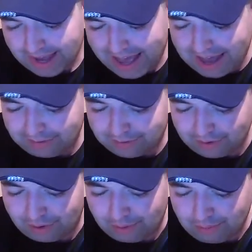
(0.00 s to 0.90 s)

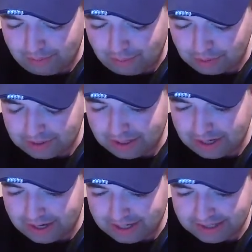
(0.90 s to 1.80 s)
after putting a
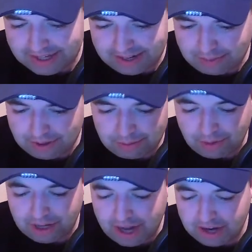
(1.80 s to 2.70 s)
nice little bit of
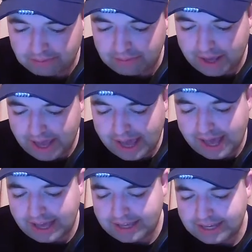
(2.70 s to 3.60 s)
money on him.
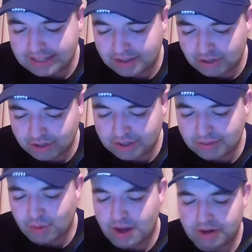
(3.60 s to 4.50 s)
He's just
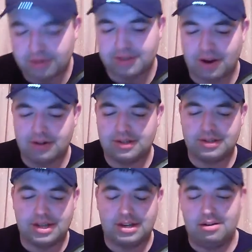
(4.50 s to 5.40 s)
one of those horses
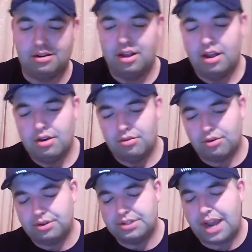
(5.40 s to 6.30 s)
that'll
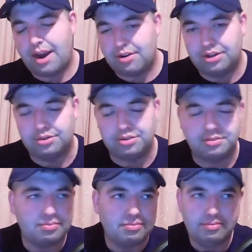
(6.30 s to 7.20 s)
run his heart out,
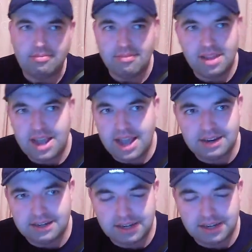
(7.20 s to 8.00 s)
and in